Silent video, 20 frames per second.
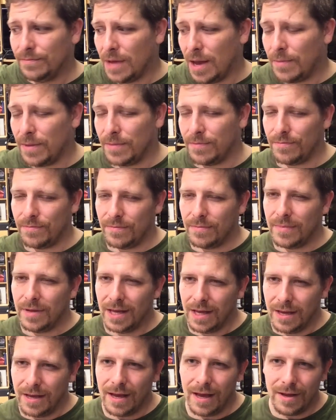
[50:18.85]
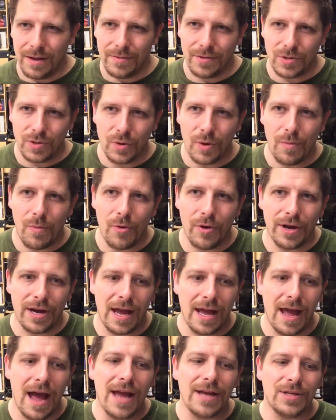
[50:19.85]
I mean, to a point,
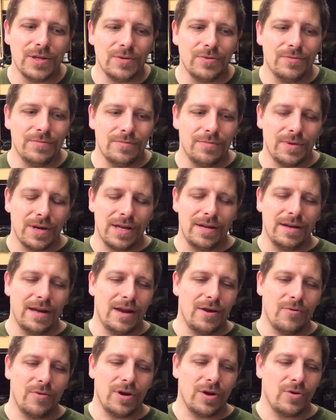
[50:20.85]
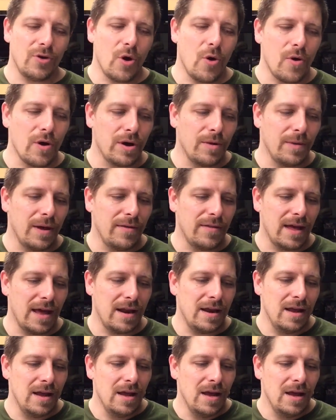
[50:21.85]
I do, but I don't want to go on about that.